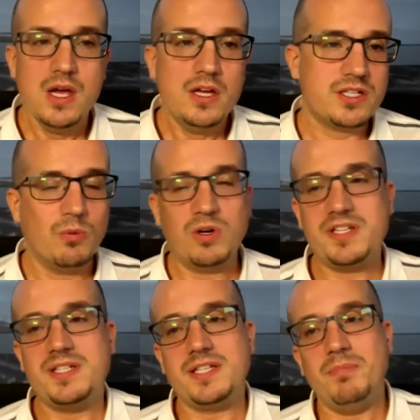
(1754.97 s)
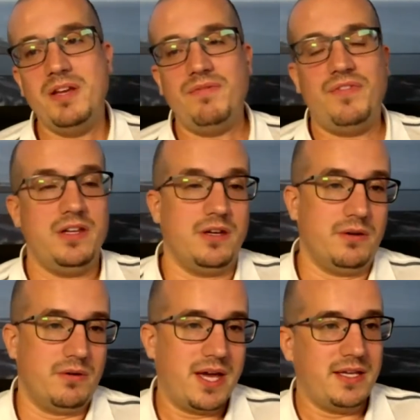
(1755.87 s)
So what does this mean for
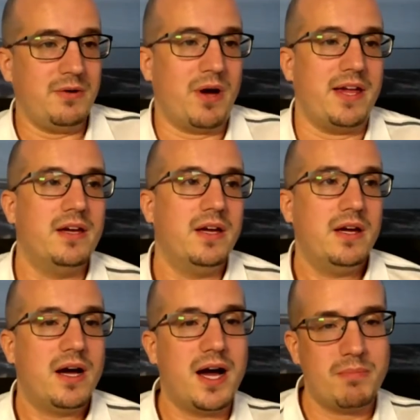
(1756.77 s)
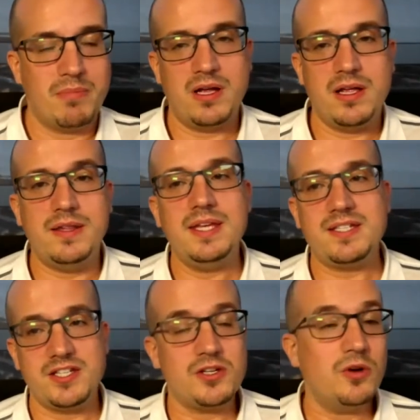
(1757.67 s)
you anyway?
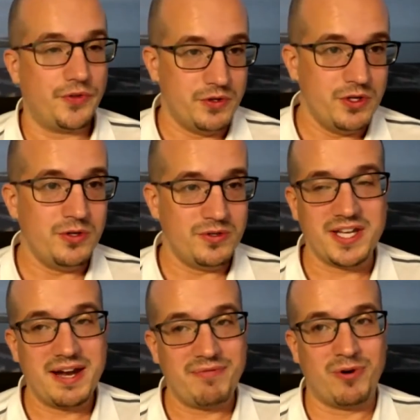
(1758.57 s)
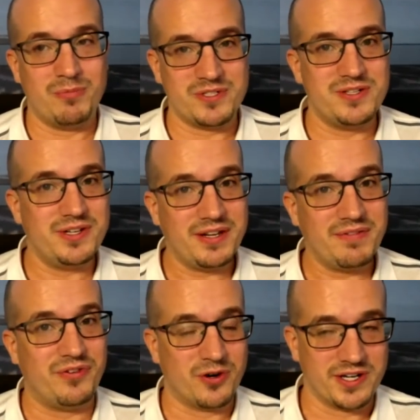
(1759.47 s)
This is not the news that everyone was looking
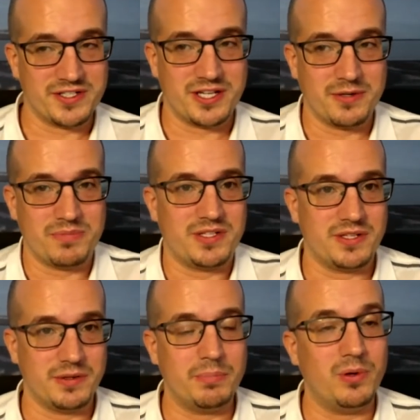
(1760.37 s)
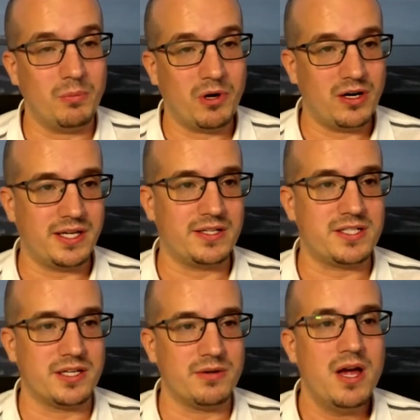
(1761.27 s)
for in terms of the bull market.
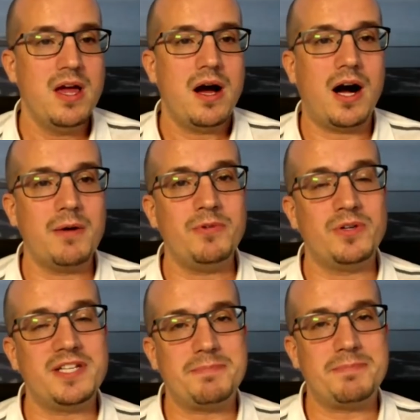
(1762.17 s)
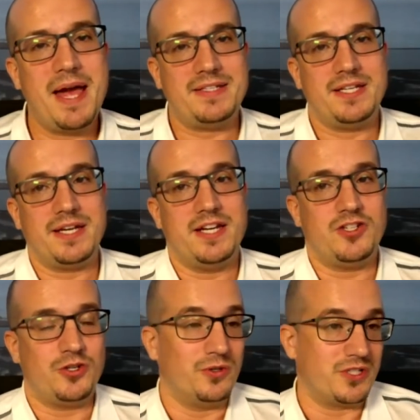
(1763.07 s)
So I'm not expecting a
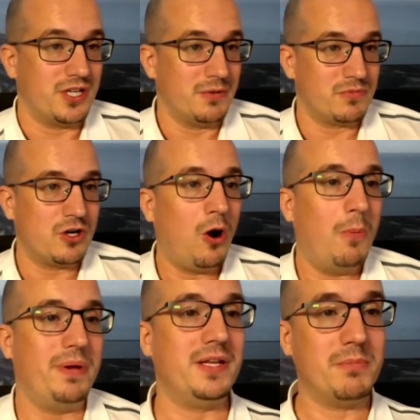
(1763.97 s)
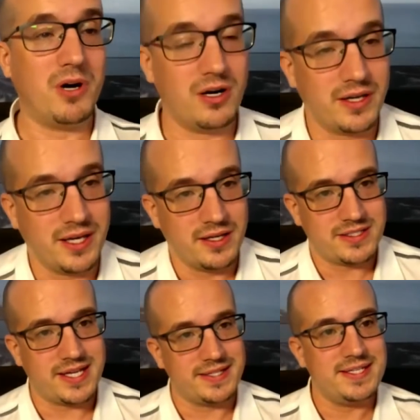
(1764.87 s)
short-term top in the market
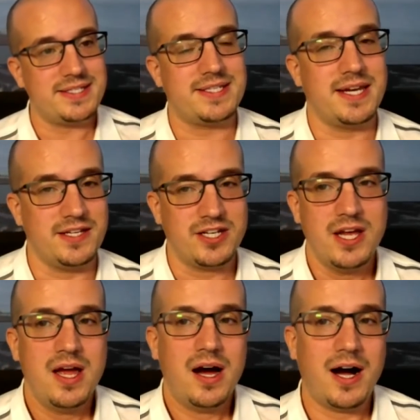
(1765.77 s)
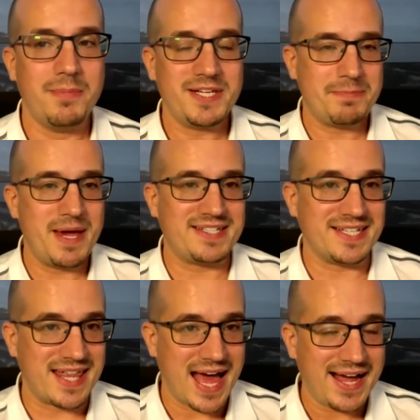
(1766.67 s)
at this stage. I'm
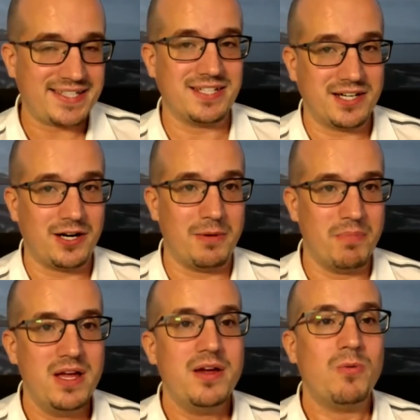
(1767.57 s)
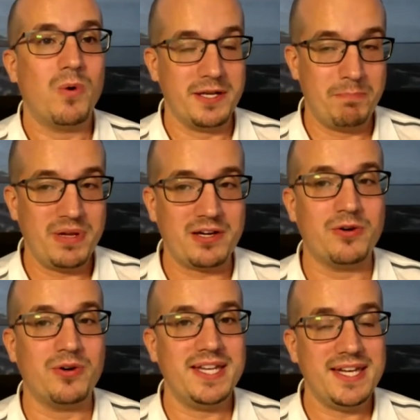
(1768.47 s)
expecting that to come when the
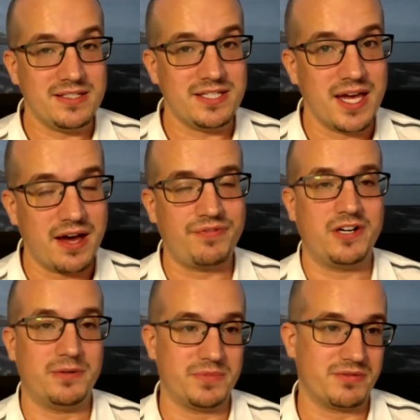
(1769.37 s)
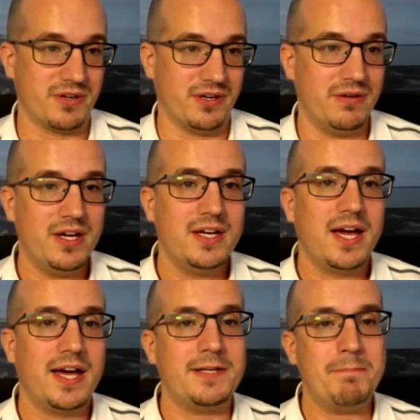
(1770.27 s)
Bitcoin ETF comes through.
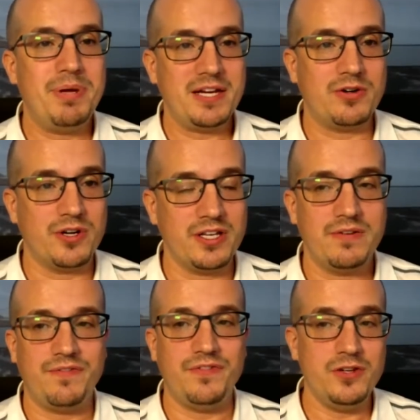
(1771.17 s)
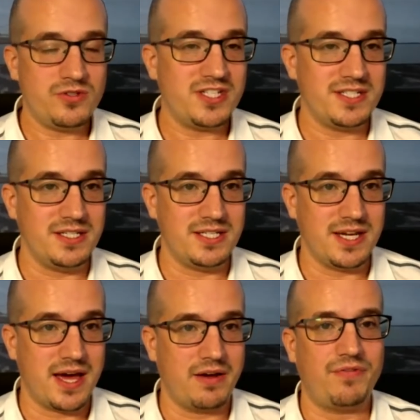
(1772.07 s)
And the Bitcoin futures
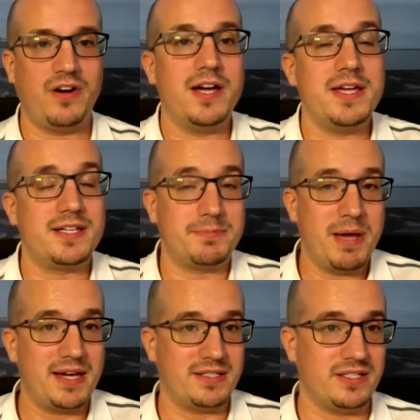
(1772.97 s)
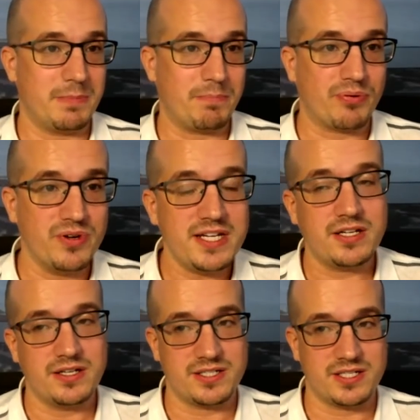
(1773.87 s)
ETF, I expect, is a
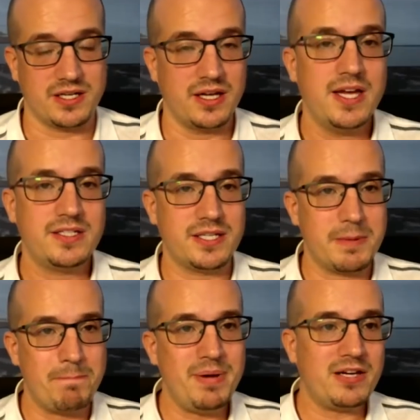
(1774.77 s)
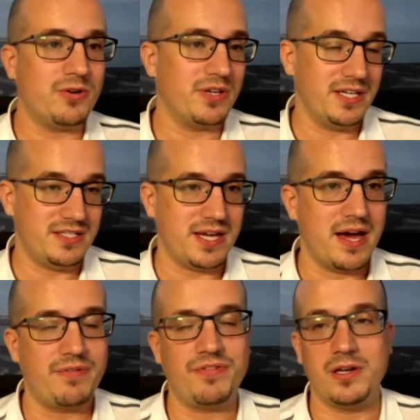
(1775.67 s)
precursor to the Bitcoin
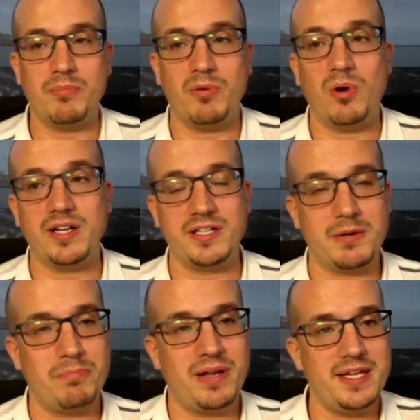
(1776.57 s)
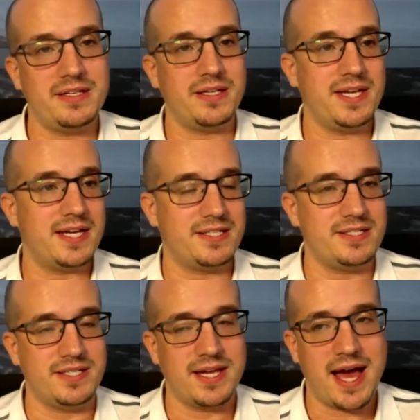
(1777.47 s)
ETF. The number one complaint that the
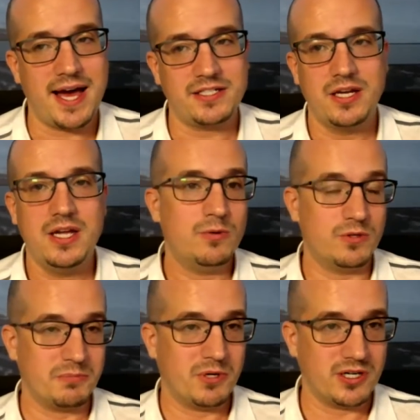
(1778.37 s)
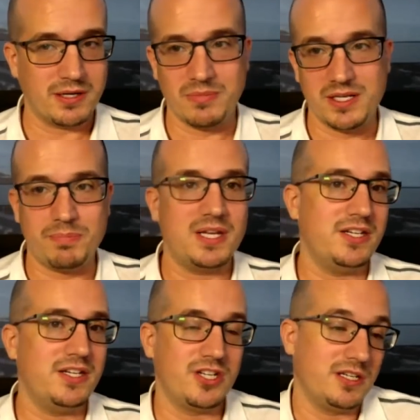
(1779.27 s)
SEC had was market
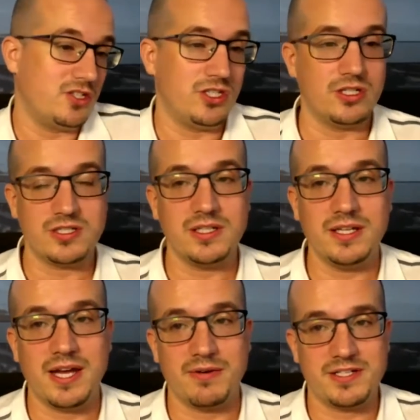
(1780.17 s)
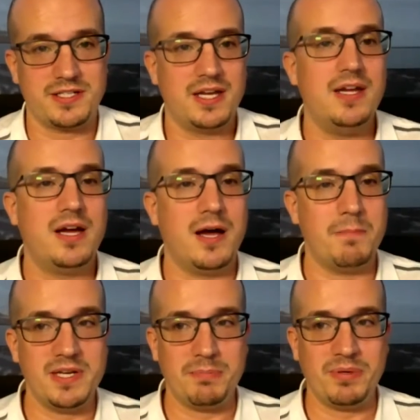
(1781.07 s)
manipulation. And certainly there is
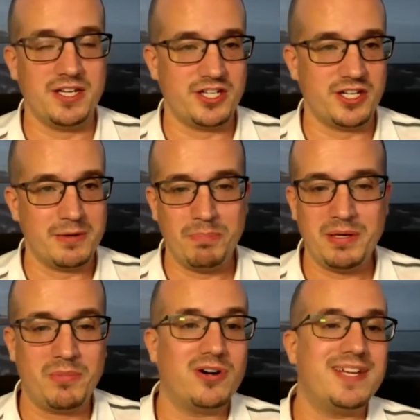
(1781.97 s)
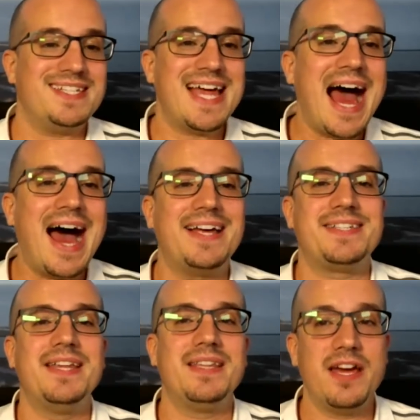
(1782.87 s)
manipulation in the bit markets,
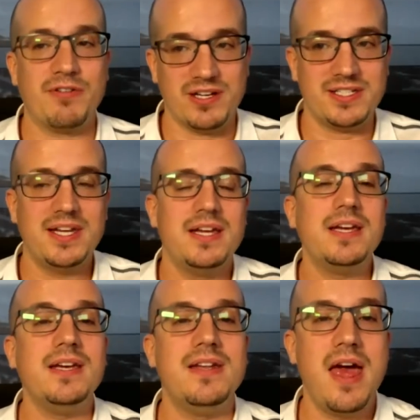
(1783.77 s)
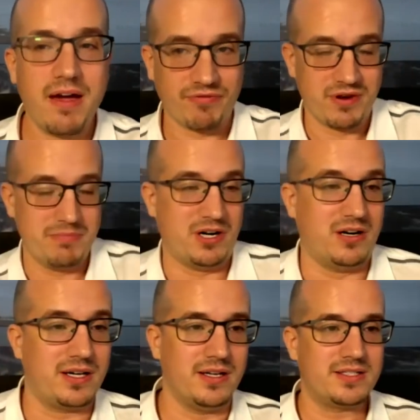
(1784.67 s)
as there is in every
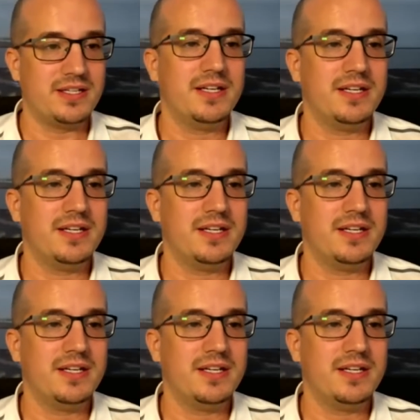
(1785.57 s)
market.